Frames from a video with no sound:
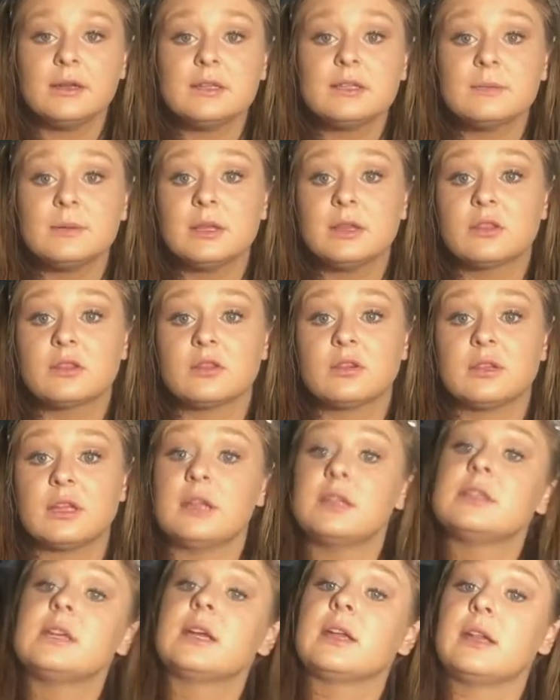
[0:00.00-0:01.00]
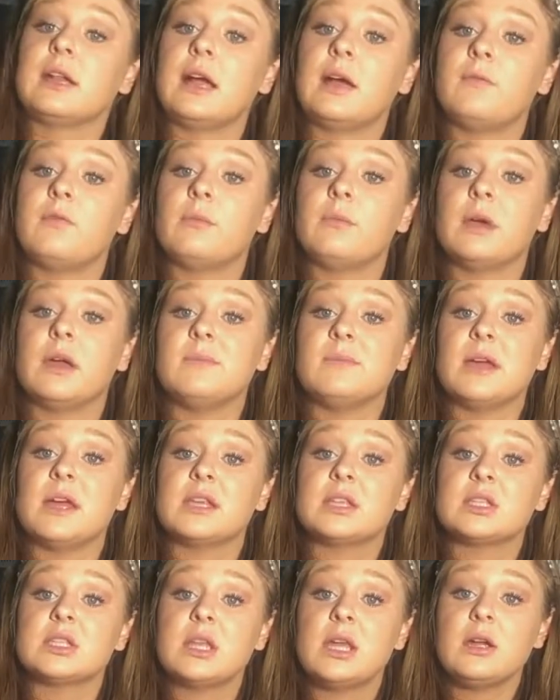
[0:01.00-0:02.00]
Speed through that second half of my
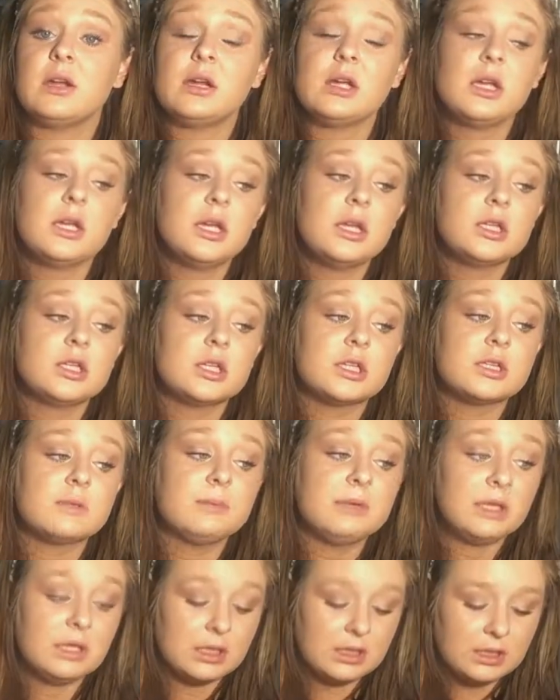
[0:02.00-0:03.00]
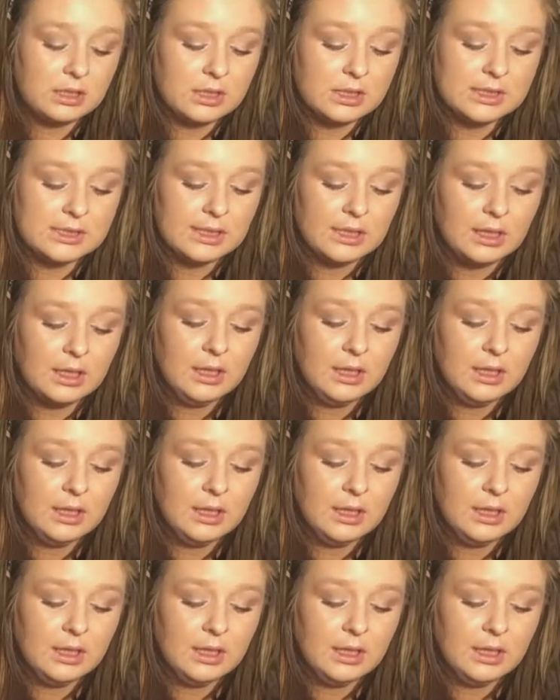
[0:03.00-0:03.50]
mascara just because